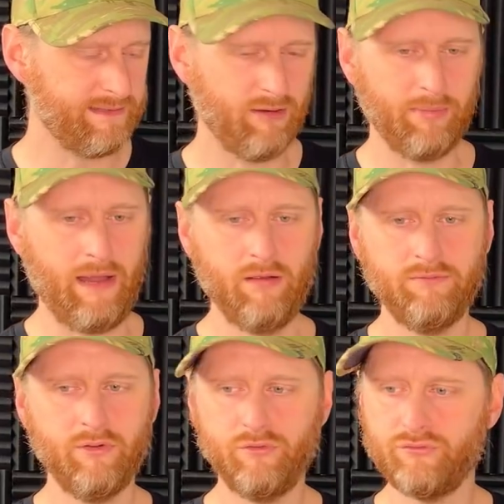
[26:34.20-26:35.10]
they're about
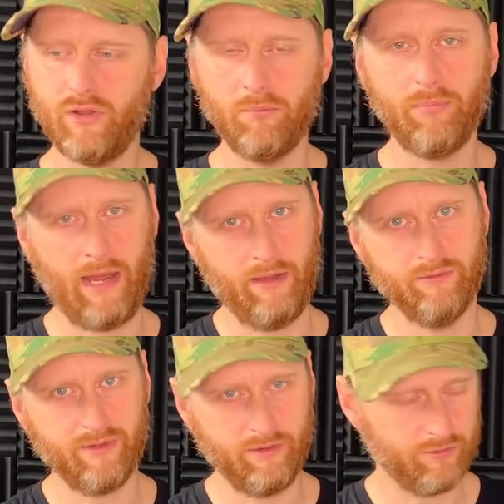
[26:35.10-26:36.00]
£100 odd,
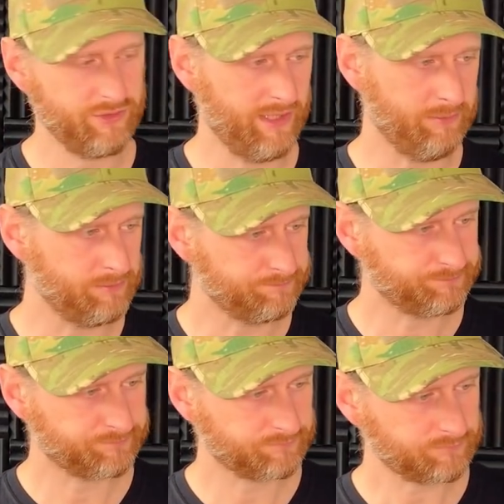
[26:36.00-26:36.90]
they're not cheap.
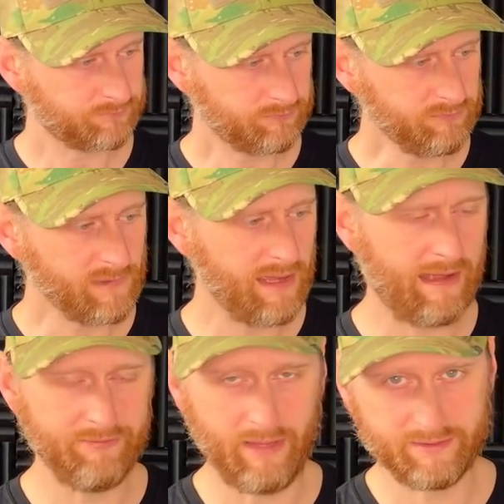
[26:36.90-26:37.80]

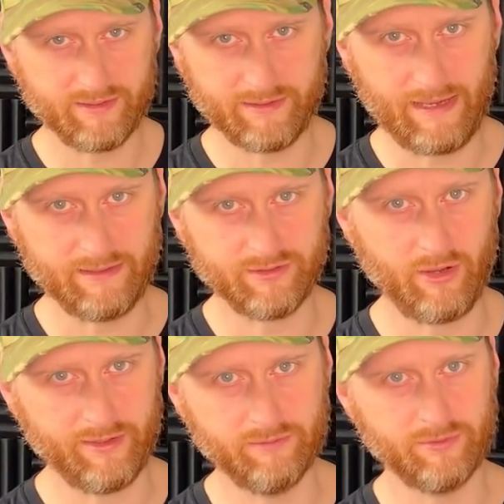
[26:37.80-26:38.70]
Add that to the gate
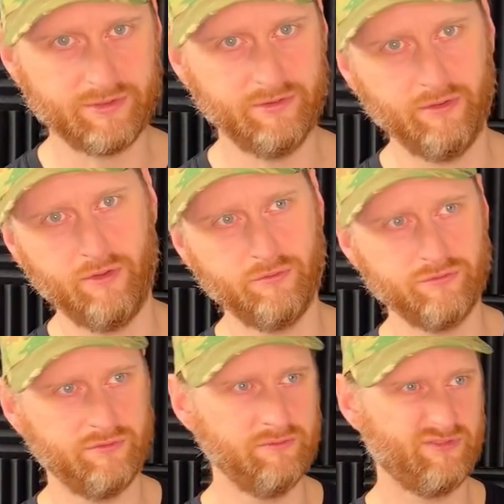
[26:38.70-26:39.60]
tighten, which is another
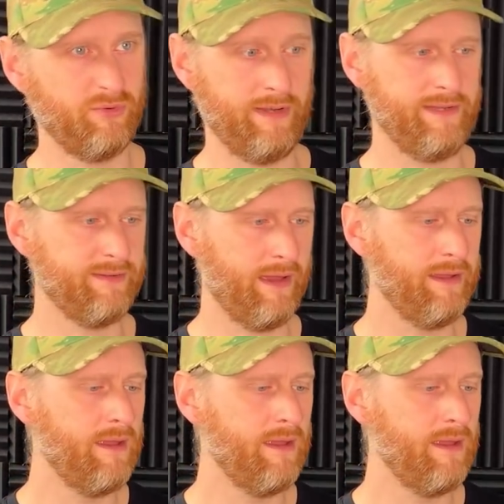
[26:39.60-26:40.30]
120, say,